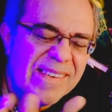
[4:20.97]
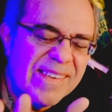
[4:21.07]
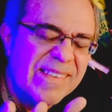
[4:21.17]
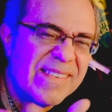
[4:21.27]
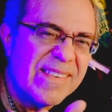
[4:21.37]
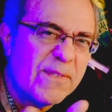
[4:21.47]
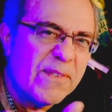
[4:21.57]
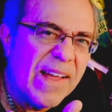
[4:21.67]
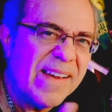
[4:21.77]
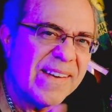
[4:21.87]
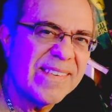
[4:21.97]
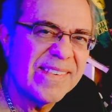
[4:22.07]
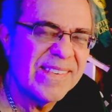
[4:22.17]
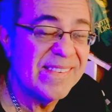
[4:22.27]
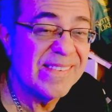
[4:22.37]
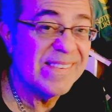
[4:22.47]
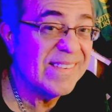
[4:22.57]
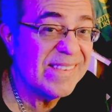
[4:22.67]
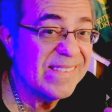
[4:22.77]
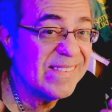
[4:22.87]
in the little flyers.
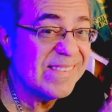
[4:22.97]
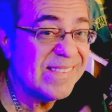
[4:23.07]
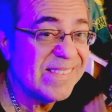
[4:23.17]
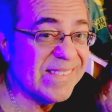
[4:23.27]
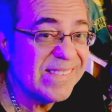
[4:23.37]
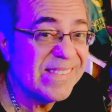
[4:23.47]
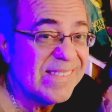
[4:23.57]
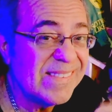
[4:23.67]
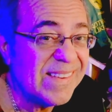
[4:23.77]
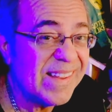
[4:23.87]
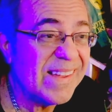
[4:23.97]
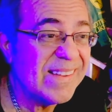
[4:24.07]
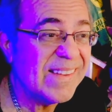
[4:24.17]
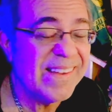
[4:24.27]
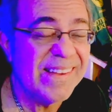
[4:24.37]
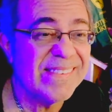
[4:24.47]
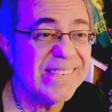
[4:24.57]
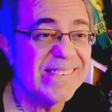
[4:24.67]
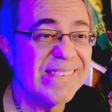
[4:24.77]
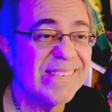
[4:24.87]
And I
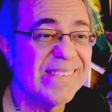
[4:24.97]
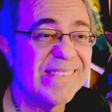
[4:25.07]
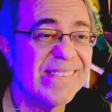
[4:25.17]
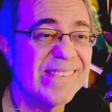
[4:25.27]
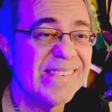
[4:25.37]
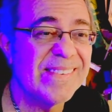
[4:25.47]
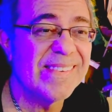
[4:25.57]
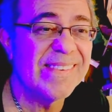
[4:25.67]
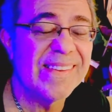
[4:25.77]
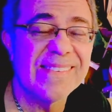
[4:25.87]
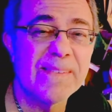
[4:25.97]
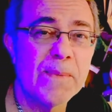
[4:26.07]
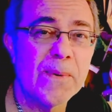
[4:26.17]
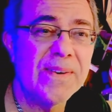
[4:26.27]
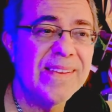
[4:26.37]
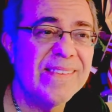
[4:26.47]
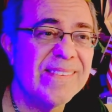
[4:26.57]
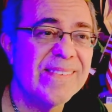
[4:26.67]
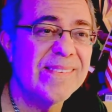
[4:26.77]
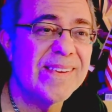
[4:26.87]
guess it's a testimony
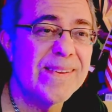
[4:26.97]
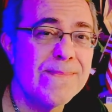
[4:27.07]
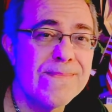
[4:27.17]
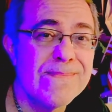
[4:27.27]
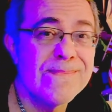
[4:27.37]
to...